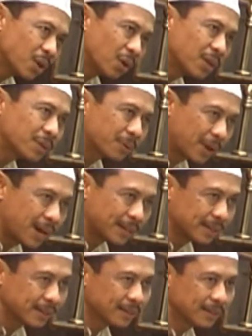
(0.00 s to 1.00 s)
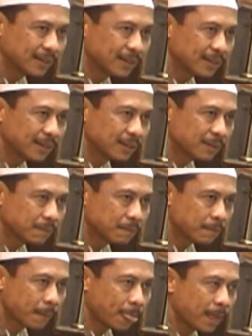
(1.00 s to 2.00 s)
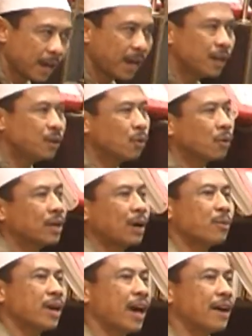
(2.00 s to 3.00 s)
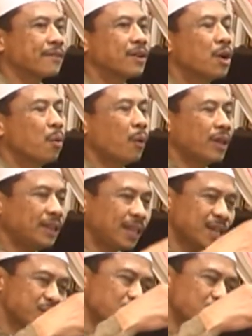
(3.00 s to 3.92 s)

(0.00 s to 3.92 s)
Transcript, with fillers: Holy Quran. And nur that we have, when these